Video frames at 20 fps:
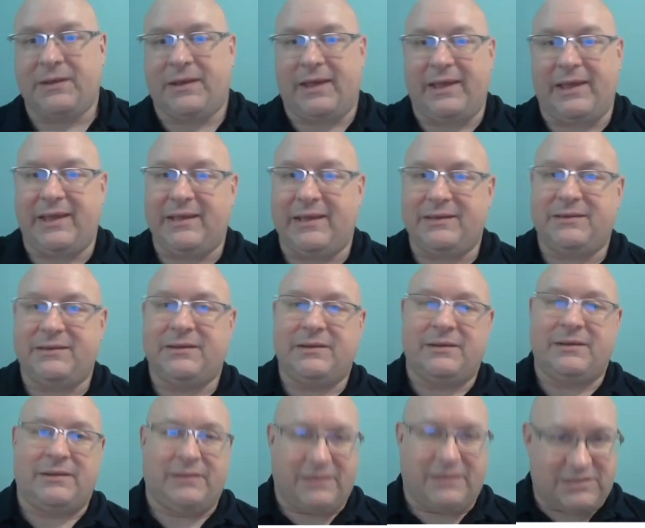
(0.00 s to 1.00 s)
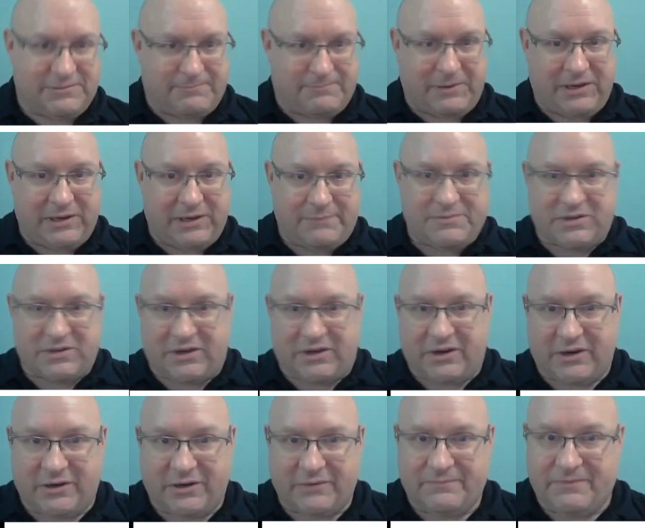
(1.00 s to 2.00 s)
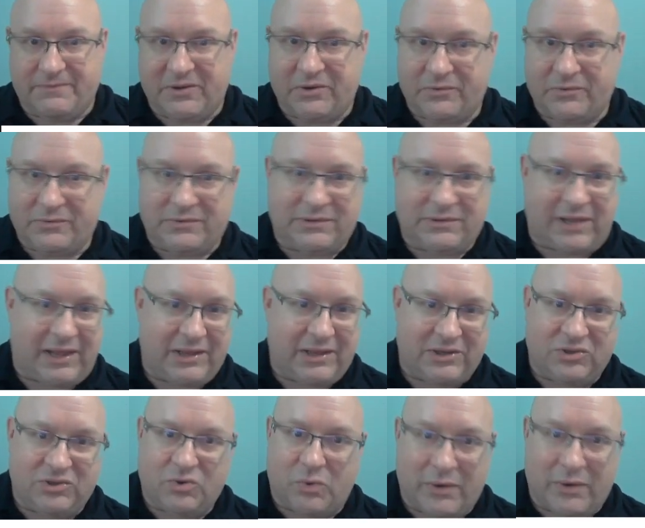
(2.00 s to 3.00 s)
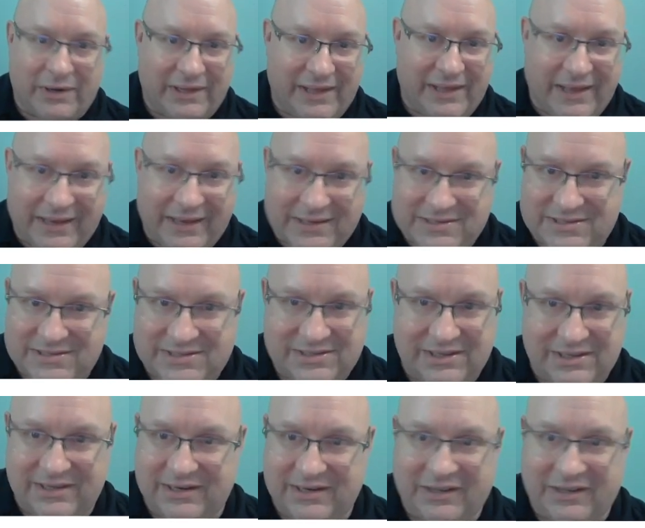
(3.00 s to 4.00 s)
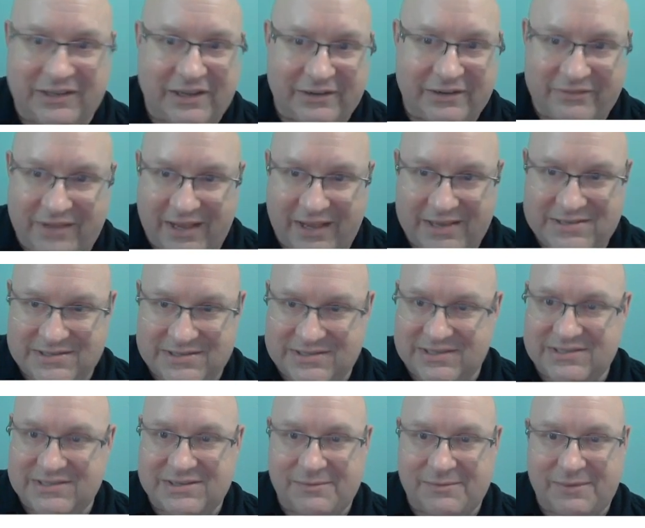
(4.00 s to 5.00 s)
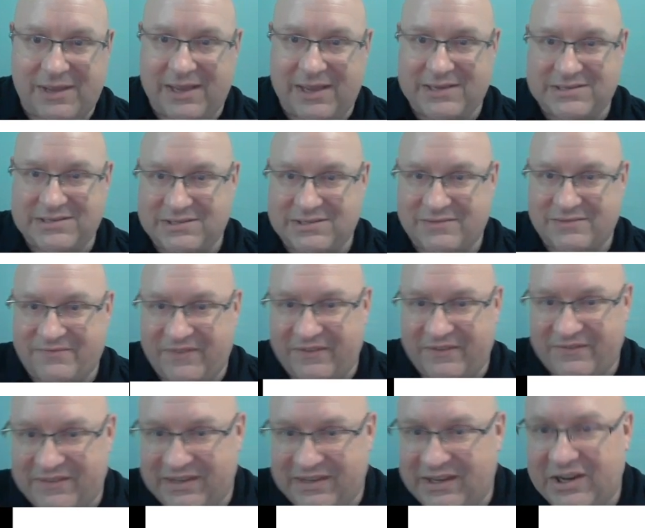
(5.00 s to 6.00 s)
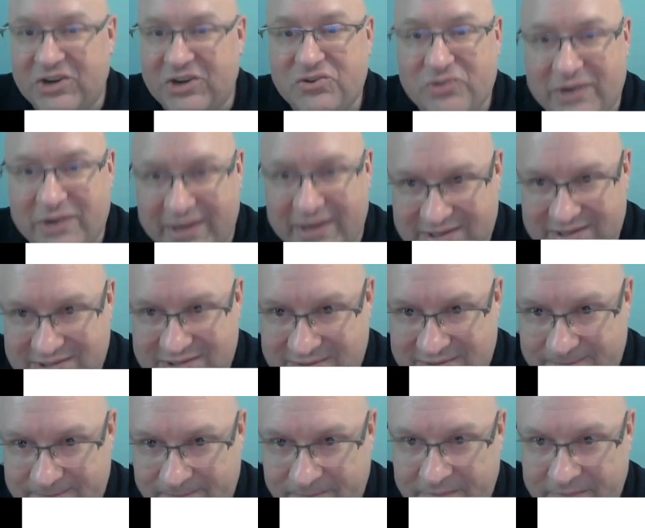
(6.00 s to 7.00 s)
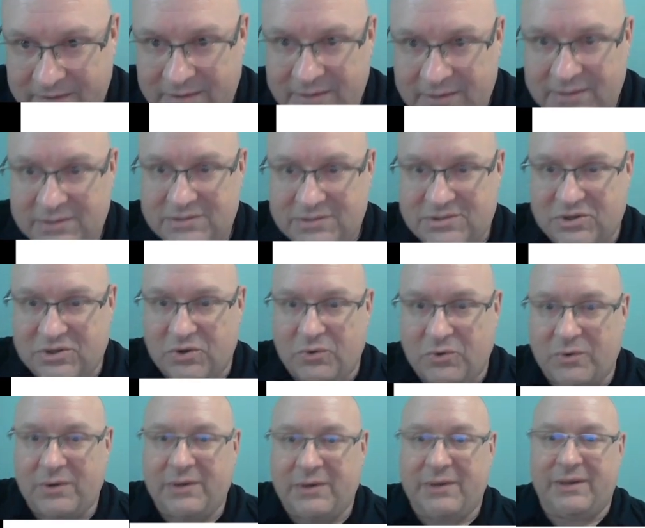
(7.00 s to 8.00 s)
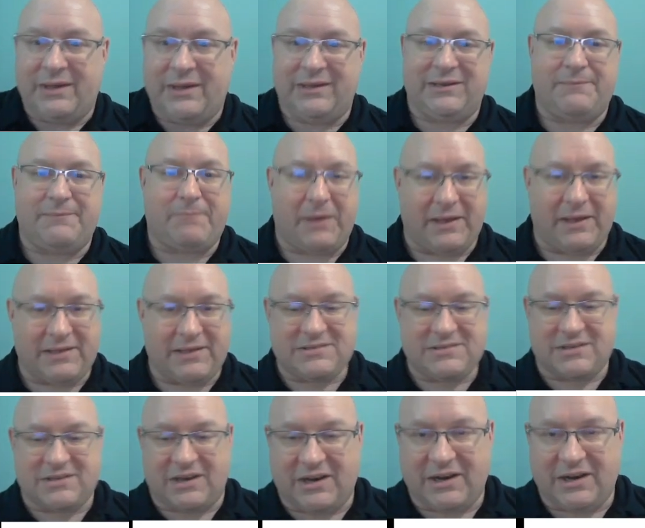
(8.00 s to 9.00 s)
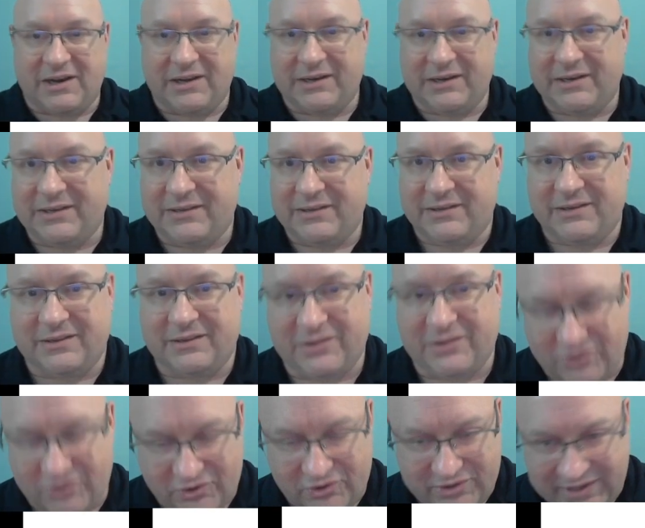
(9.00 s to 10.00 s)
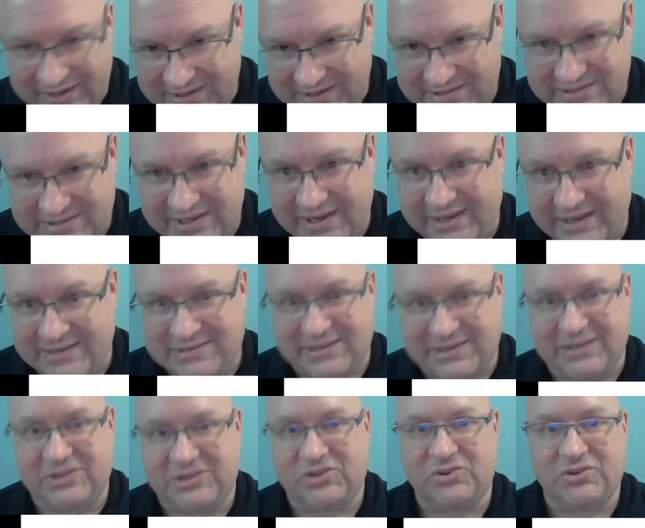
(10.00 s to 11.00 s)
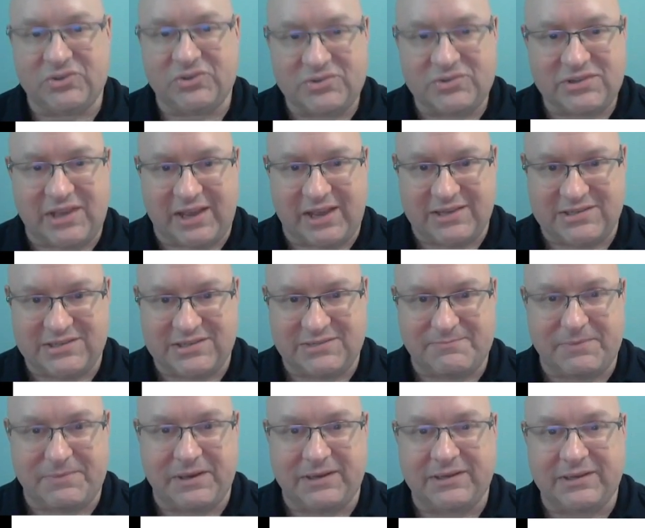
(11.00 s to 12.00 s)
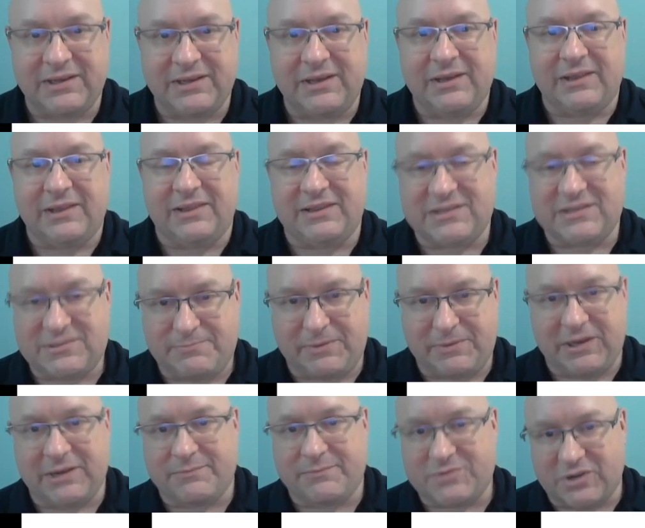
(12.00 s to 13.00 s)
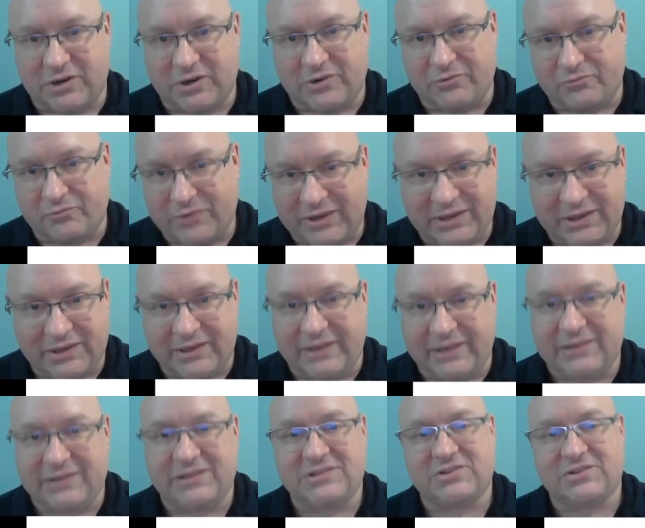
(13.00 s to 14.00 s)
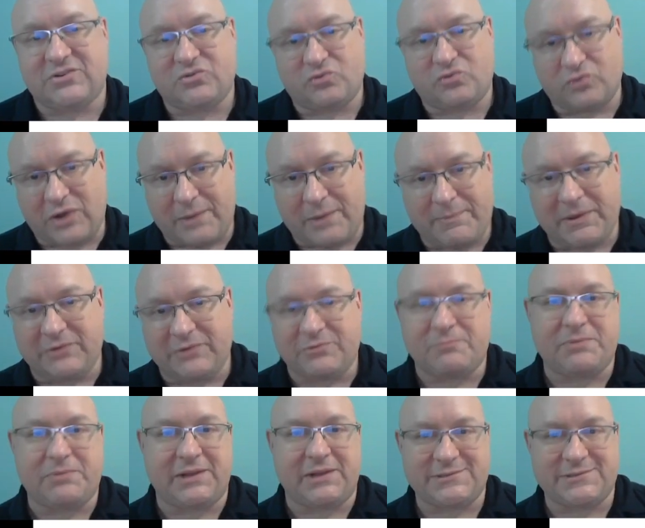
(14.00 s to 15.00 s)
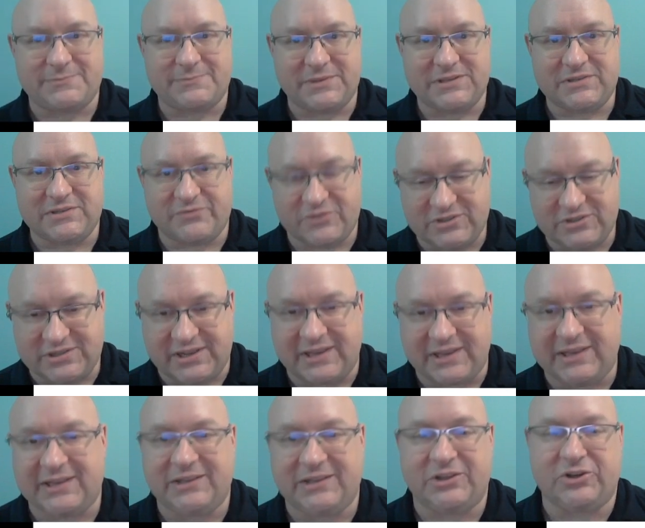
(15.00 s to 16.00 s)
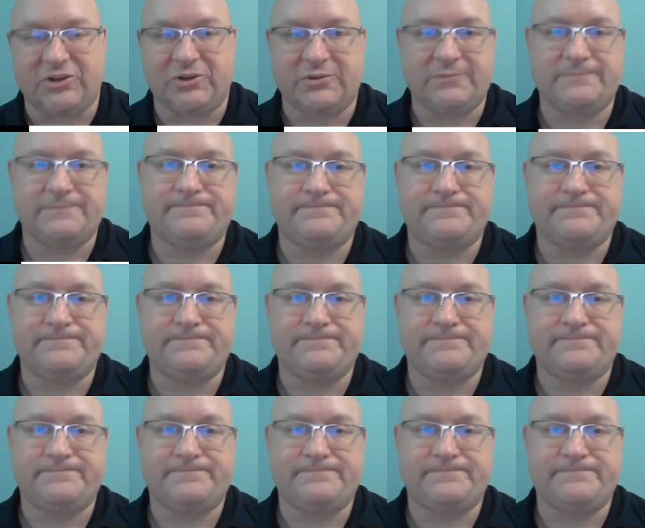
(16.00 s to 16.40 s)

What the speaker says: And the speedups are, 10, 20x in a lot of cases. In some cases, 50, 100x. So it depends on your data size and your use cases, but these speedups are real, and these are drop-in replacements for scikit-learn.